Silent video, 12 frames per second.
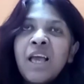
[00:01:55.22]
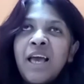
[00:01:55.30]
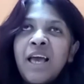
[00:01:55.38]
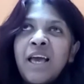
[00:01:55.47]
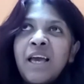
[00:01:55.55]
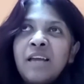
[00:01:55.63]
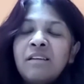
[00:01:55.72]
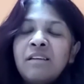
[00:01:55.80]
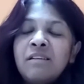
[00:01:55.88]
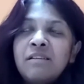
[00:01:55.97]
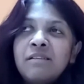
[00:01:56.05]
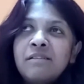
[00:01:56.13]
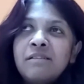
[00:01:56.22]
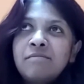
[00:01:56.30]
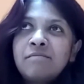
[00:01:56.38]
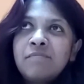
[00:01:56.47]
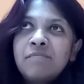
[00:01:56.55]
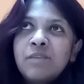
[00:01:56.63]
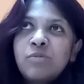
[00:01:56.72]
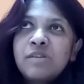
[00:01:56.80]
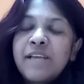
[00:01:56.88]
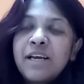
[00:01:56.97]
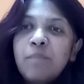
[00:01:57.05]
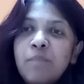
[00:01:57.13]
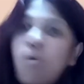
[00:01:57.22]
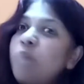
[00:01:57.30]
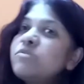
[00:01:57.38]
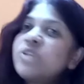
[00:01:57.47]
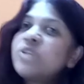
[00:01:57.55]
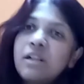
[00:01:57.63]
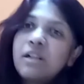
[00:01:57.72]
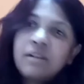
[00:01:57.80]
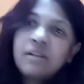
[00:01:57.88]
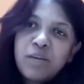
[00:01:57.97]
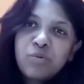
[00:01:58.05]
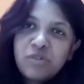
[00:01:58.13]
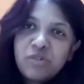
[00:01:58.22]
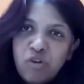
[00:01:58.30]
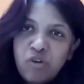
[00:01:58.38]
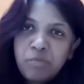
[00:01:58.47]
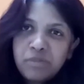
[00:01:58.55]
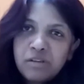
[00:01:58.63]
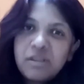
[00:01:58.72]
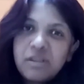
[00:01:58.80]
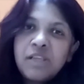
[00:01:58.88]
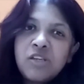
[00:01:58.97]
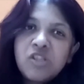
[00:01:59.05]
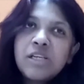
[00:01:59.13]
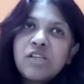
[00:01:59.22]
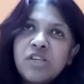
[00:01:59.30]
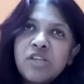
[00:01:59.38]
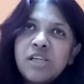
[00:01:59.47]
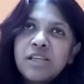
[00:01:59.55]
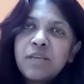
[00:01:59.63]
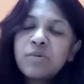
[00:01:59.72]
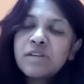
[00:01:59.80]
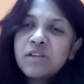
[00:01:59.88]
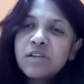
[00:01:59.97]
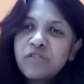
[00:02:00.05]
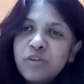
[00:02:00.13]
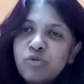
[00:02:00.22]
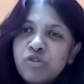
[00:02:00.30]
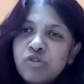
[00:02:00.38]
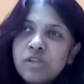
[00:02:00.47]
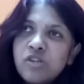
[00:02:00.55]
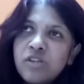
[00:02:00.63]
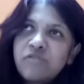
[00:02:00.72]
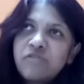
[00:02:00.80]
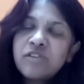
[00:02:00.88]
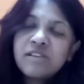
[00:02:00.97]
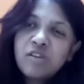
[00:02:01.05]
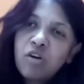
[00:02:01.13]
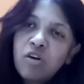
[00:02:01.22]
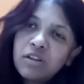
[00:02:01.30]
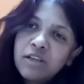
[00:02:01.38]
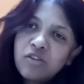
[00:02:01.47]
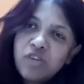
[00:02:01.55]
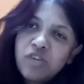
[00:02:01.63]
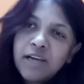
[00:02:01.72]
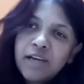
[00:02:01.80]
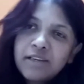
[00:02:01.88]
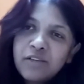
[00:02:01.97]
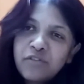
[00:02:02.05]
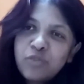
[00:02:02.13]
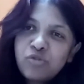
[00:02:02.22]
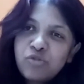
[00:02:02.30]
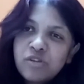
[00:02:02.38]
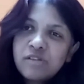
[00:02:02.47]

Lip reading: And it was like a bombshell that was dropped. Initially, there was confusion. She first thought that she had confusions